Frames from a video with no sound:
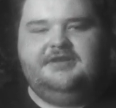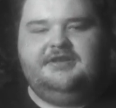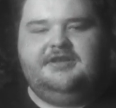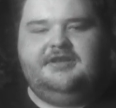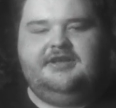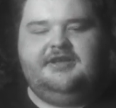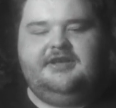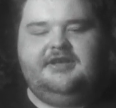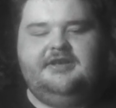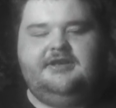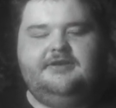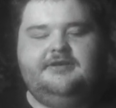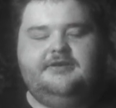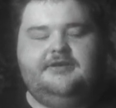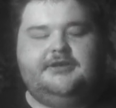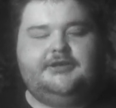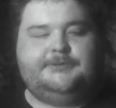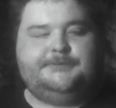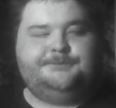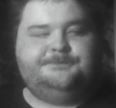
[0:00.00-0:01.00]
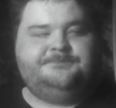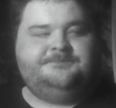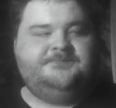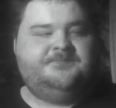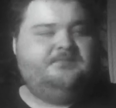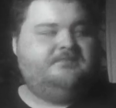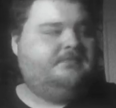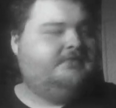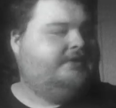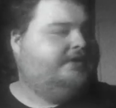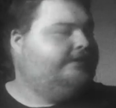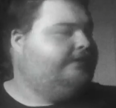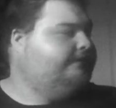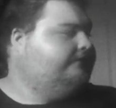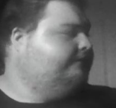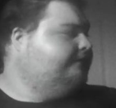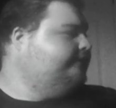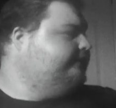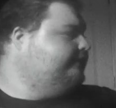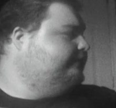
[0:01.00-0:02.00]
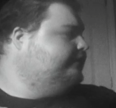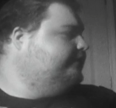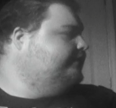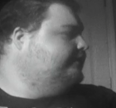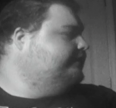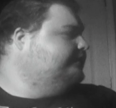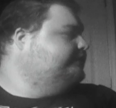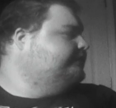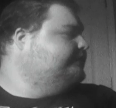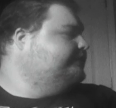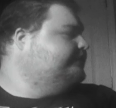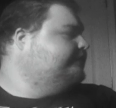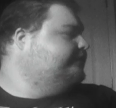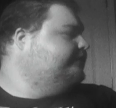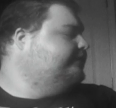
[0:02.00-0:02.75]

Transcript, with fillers: And um, there are other games.